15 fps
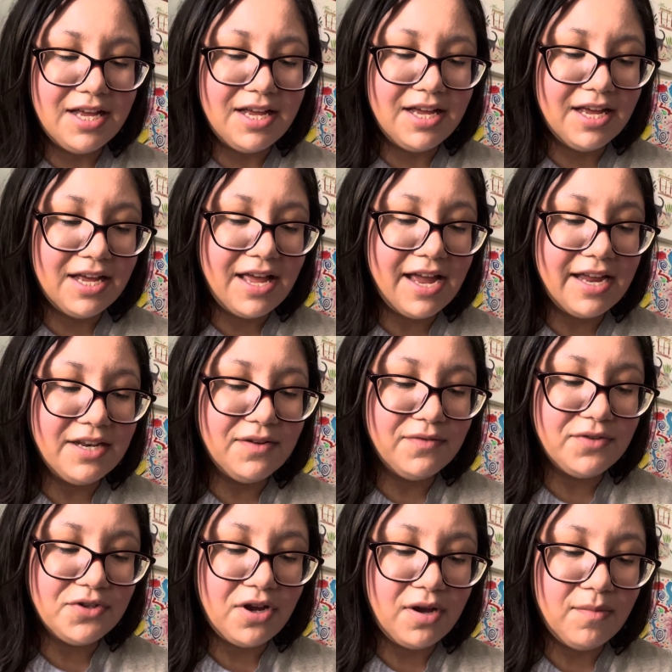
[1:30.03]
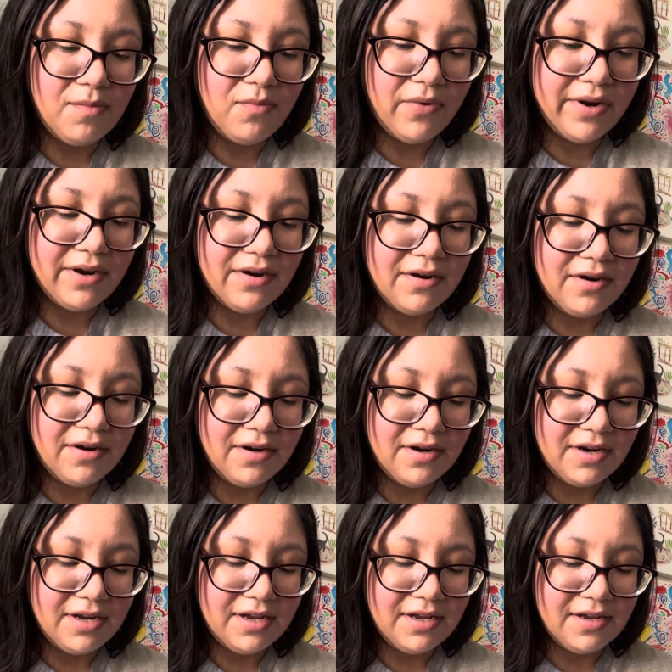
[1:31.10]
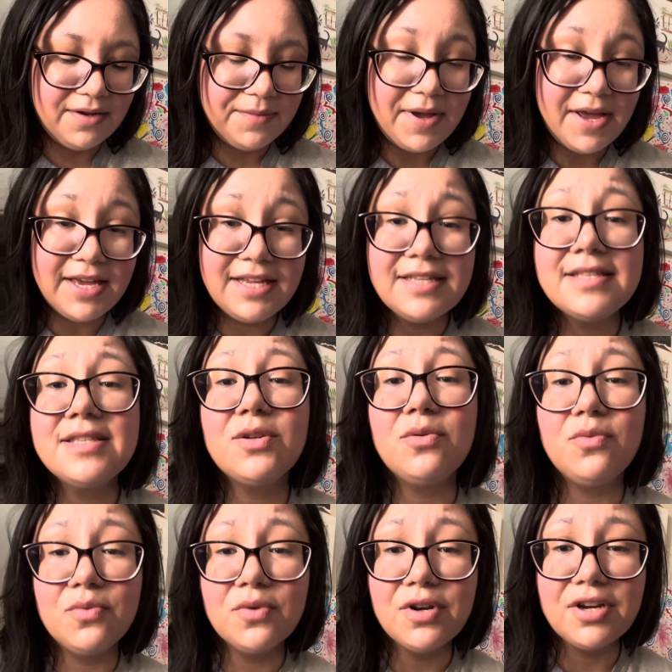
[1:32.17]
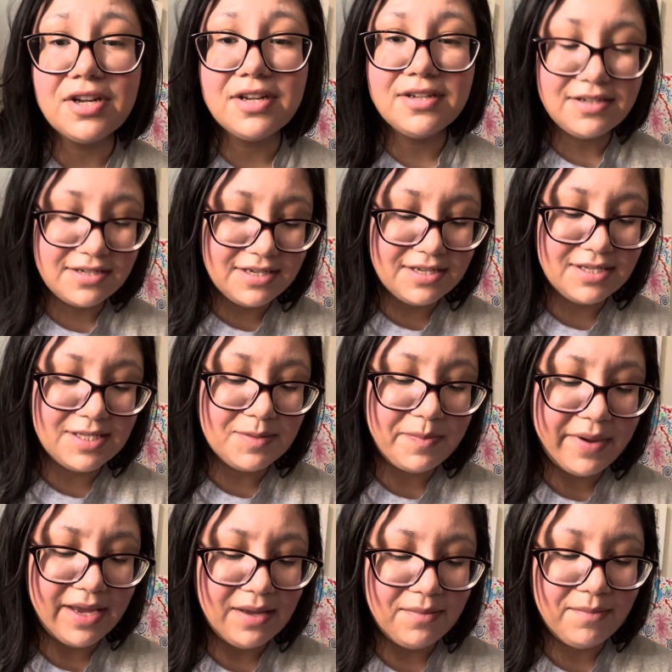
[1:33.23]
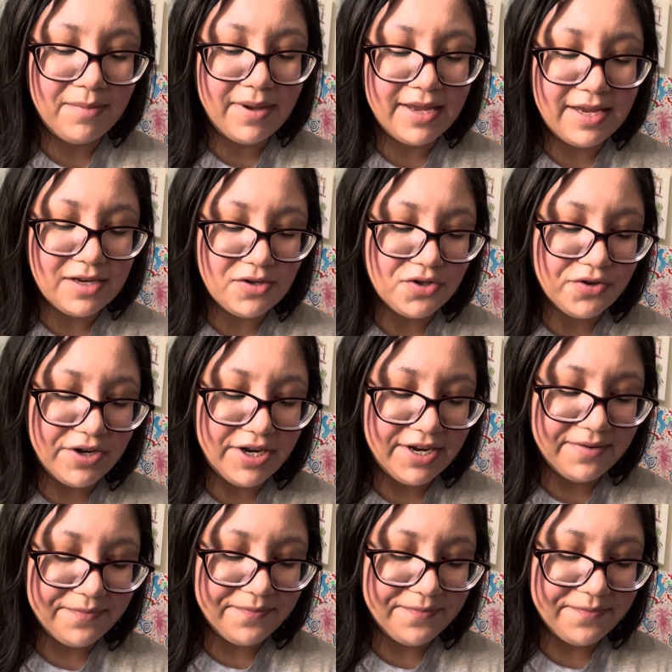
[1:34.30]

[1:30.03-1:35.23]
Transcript: a kind of job where I can still work despite my injury.